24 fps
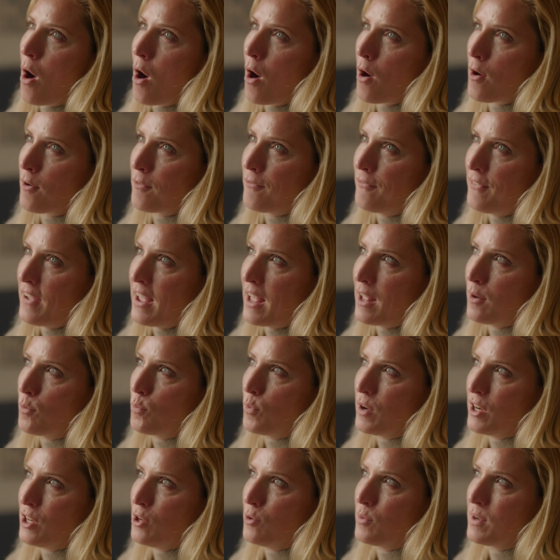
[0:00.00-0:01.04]
ARFID,
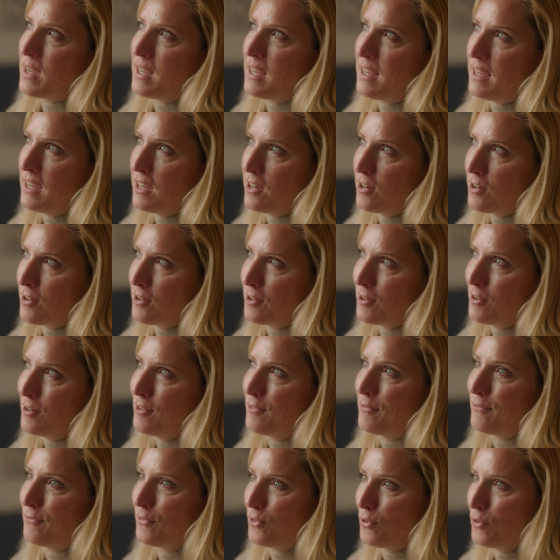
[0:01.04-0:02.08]
when you hear
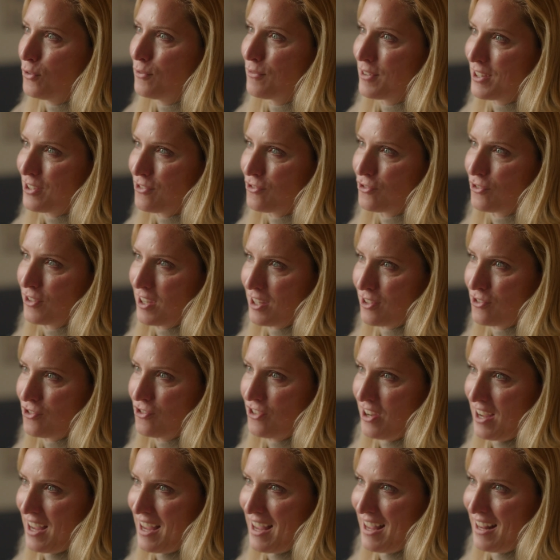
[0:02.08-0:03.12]
food
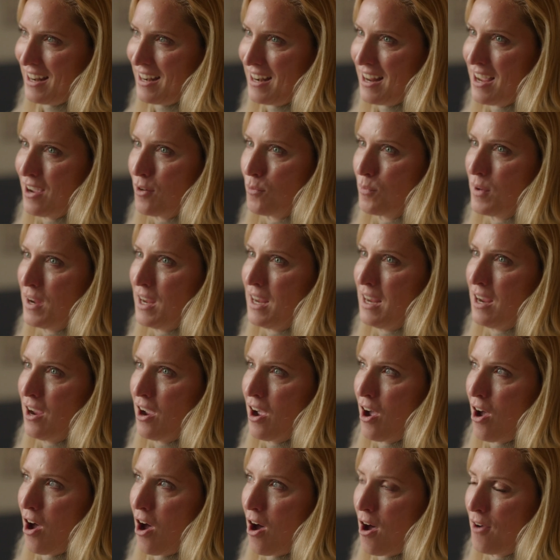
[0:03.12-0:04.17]
restriction, we
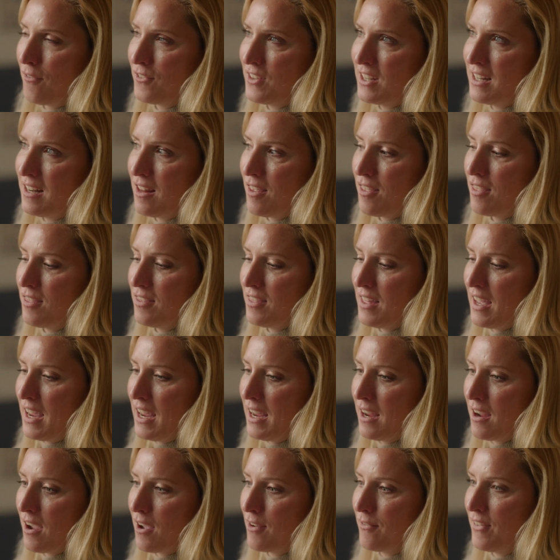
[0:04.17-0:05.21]
often
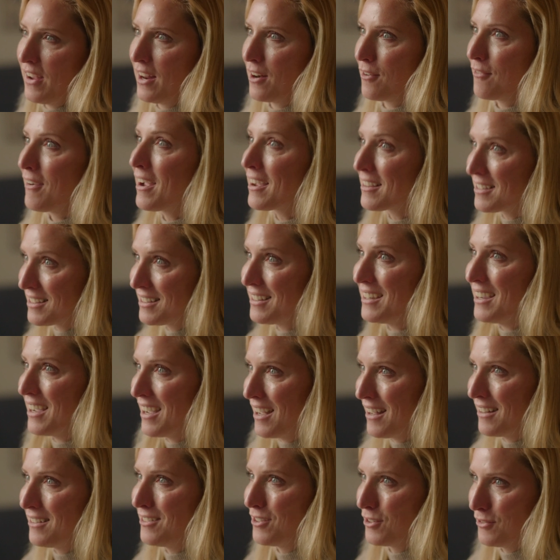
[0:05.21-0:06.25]
think of
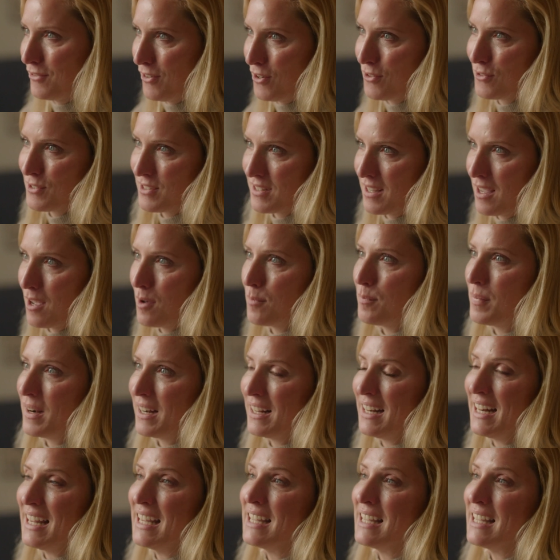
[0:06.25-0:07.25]
anorexia nervosa, but it